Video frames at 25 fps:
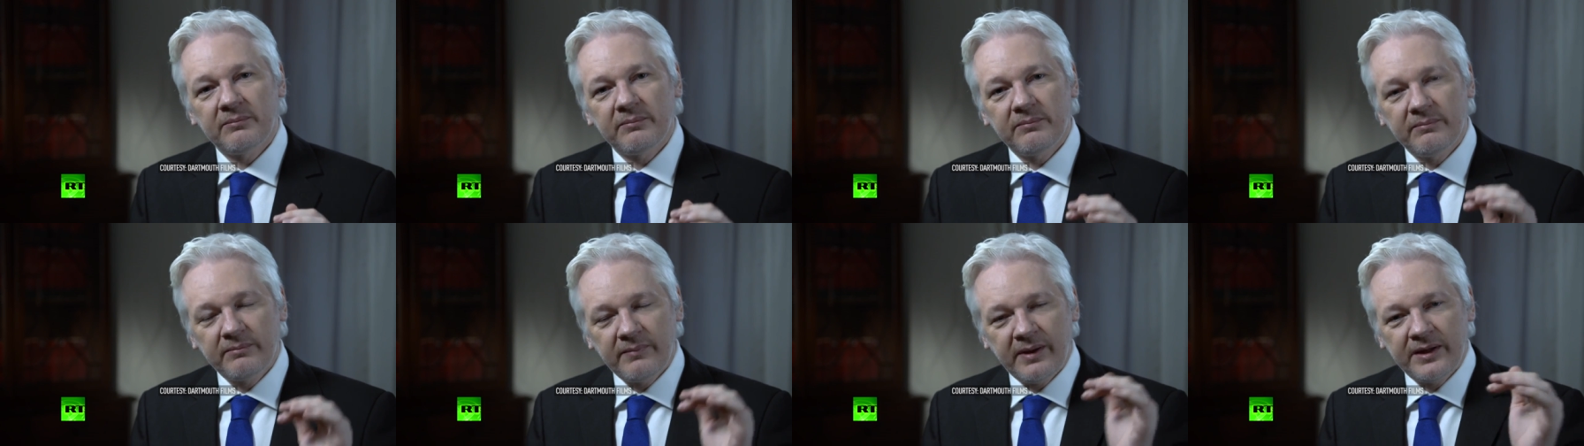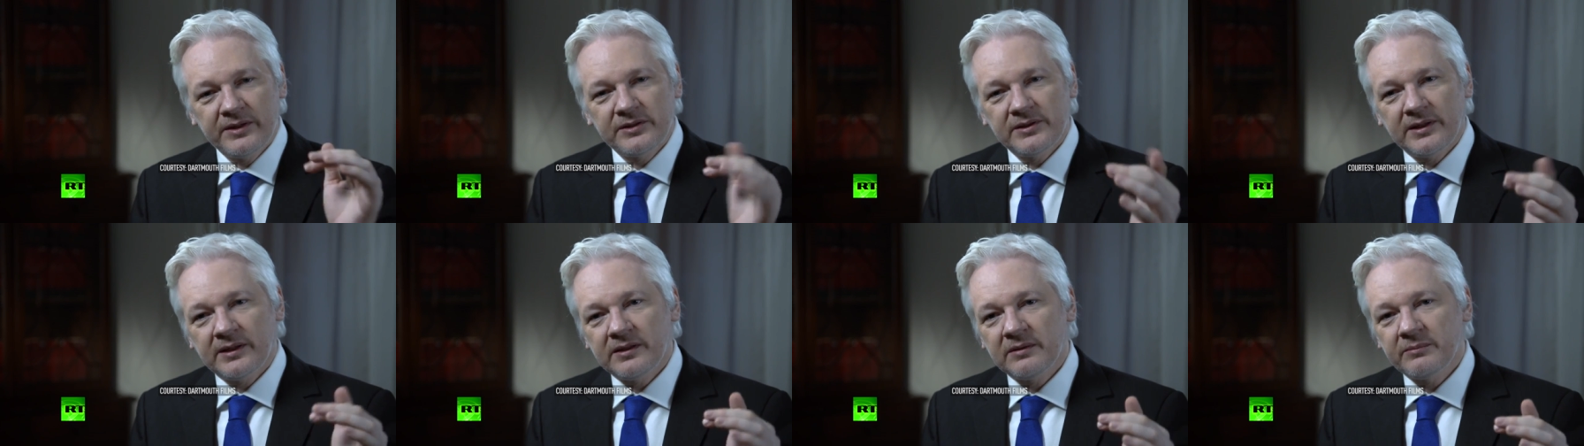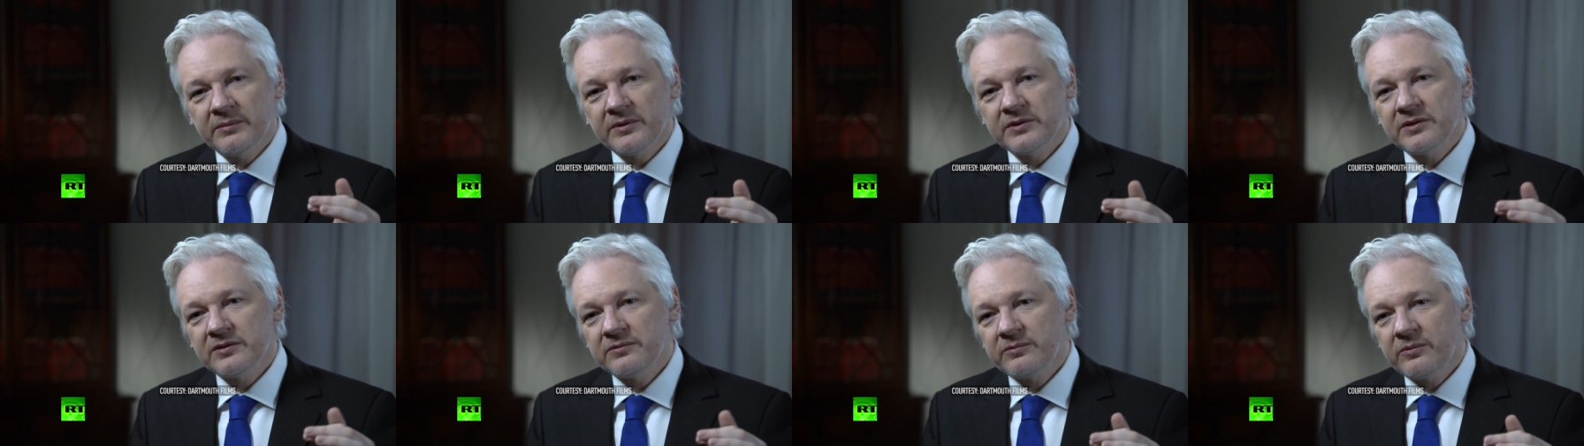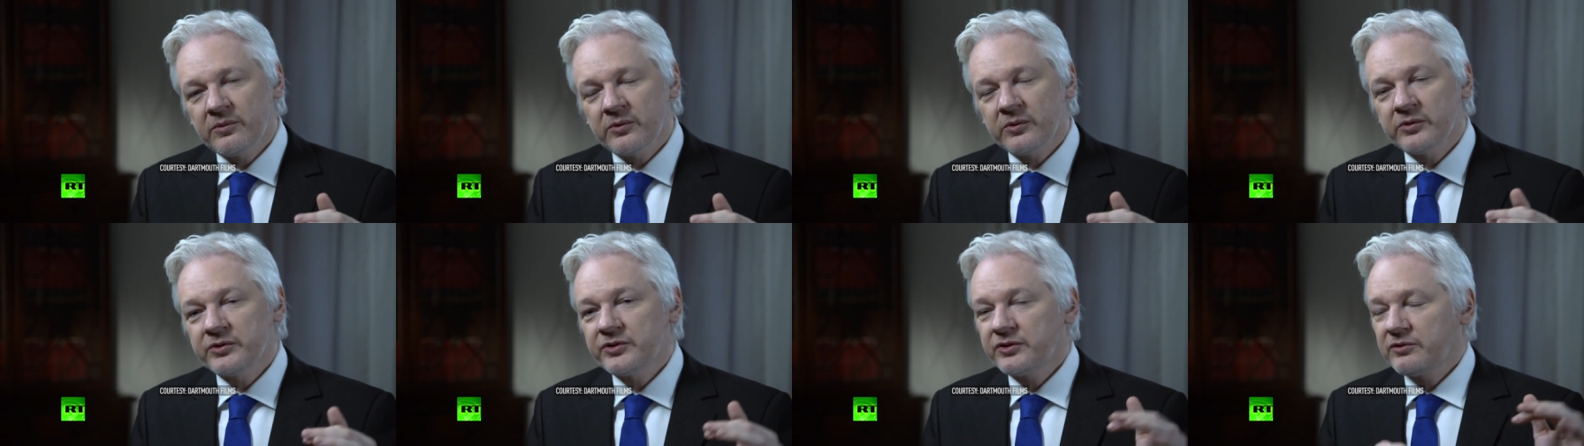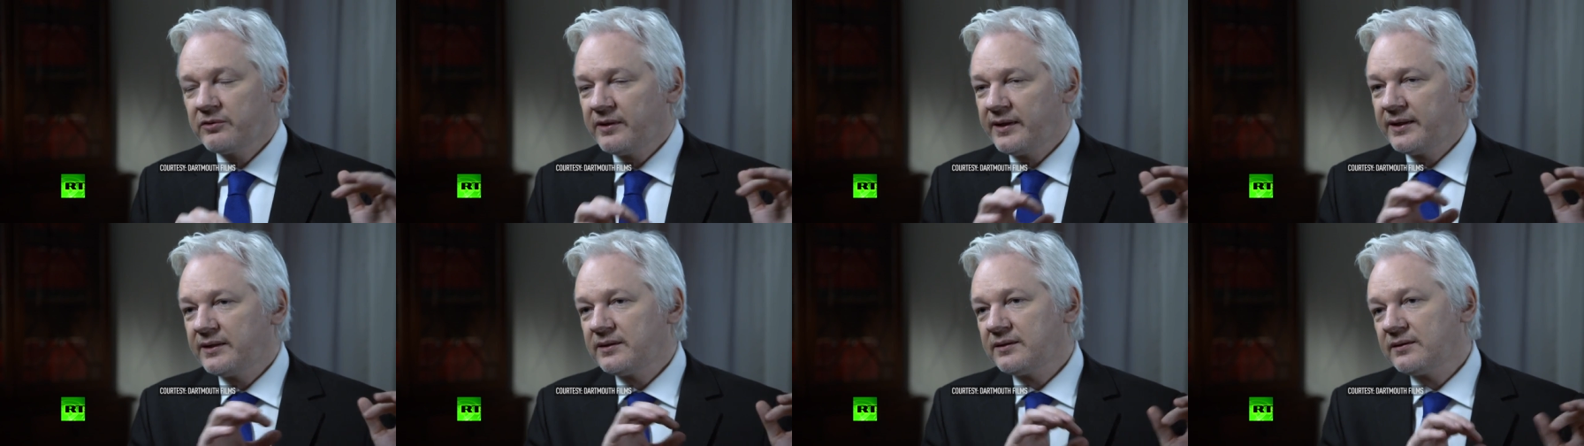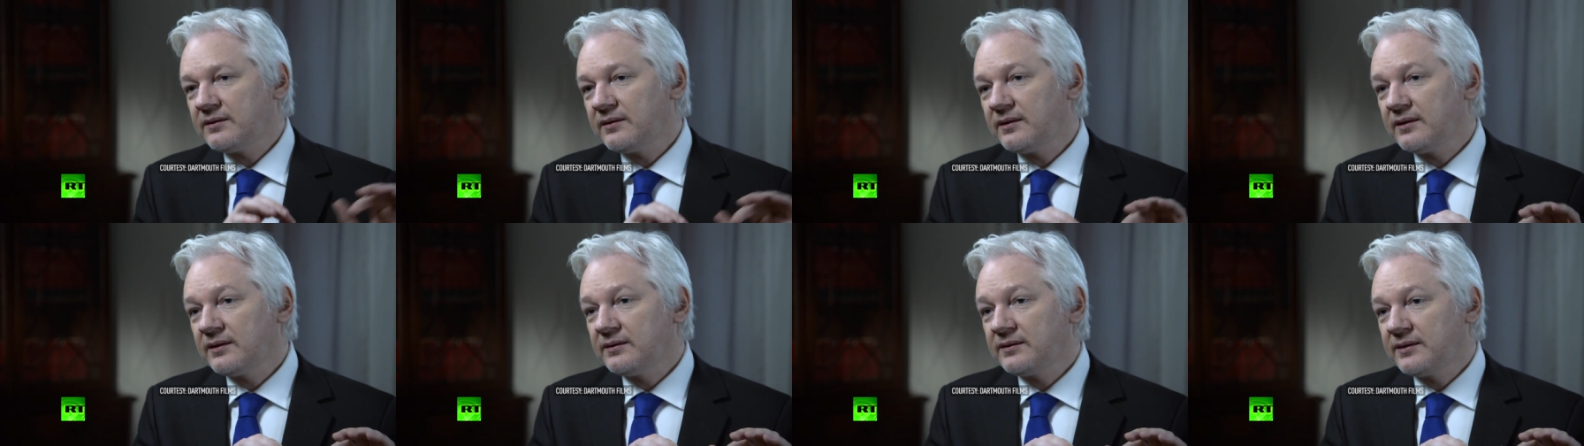major elements of Wall Street
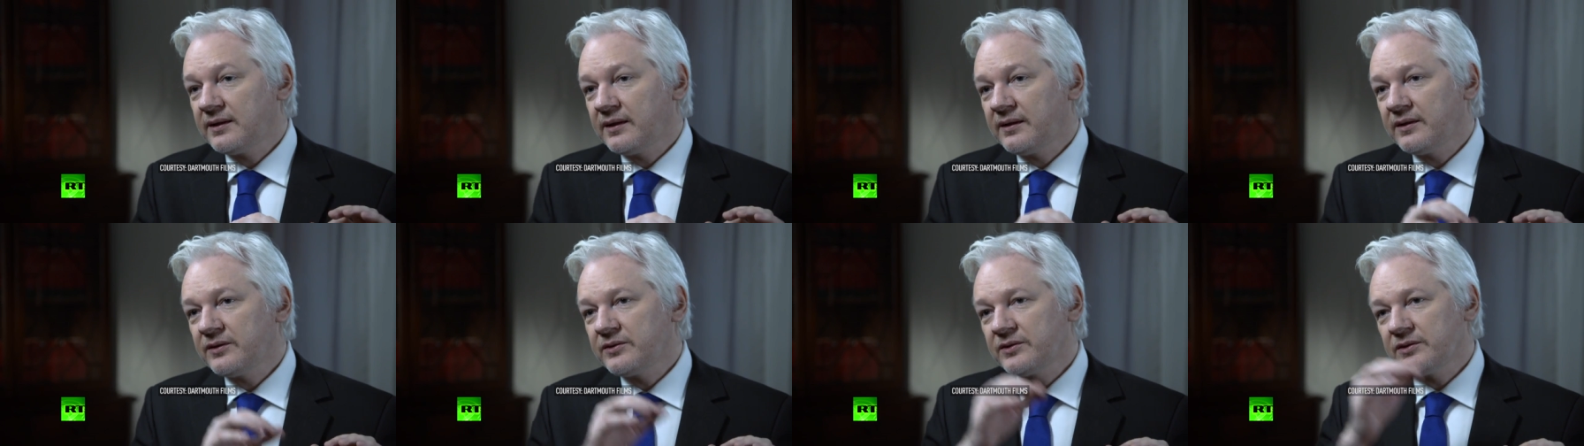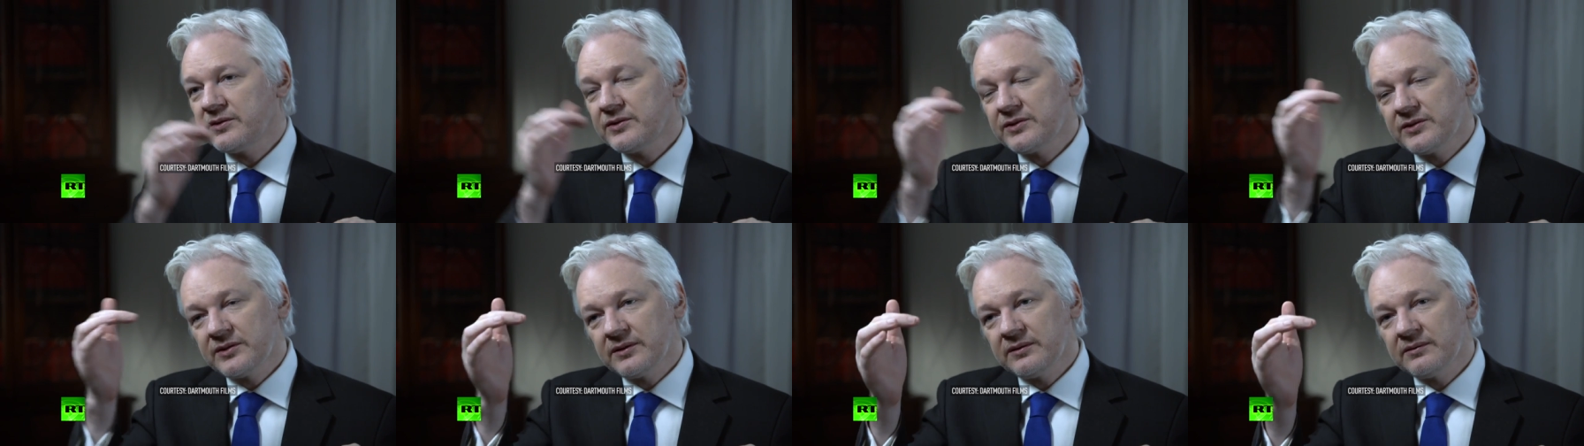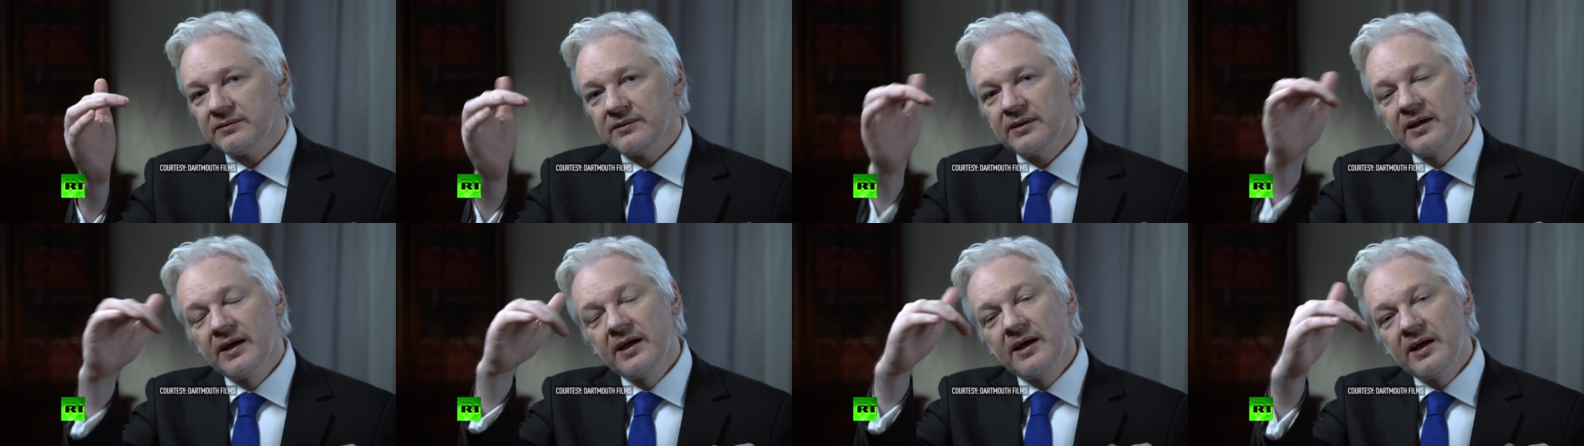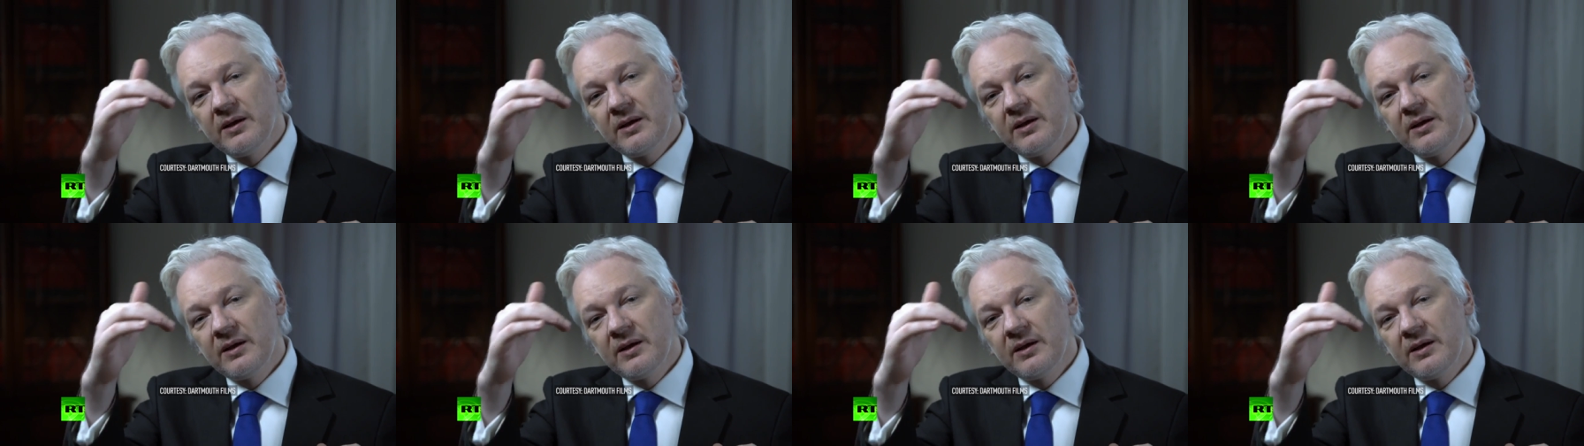and intelligence and